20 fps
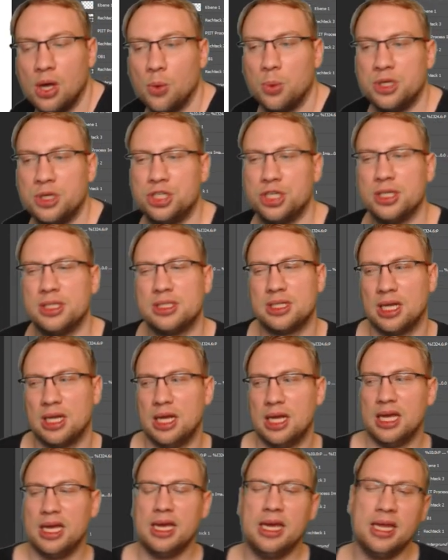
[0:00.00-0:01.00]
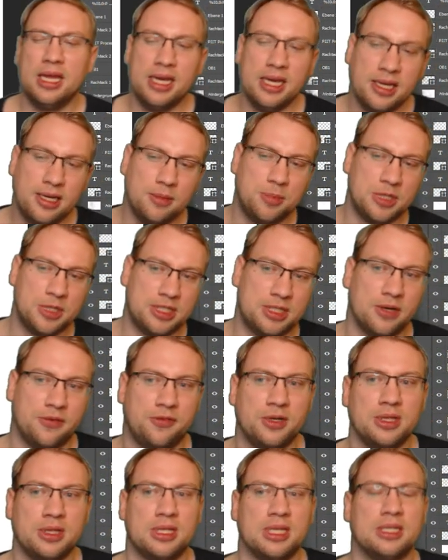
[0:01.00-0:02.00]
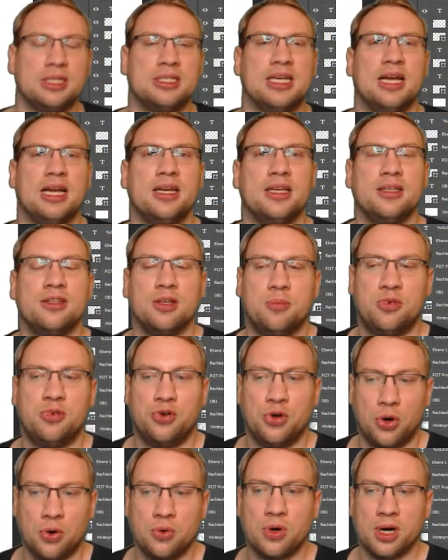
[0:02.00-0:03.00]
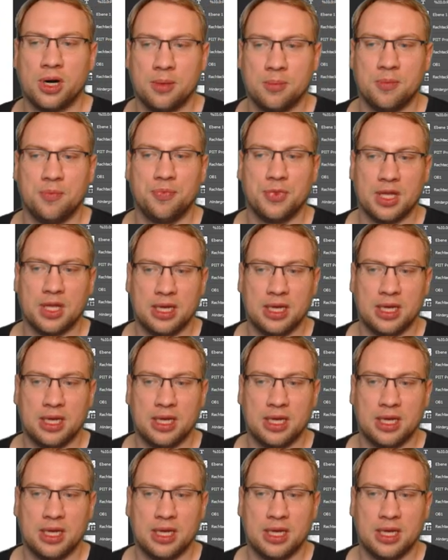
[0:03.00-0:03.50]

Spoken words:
which is a little bit different than telling the program,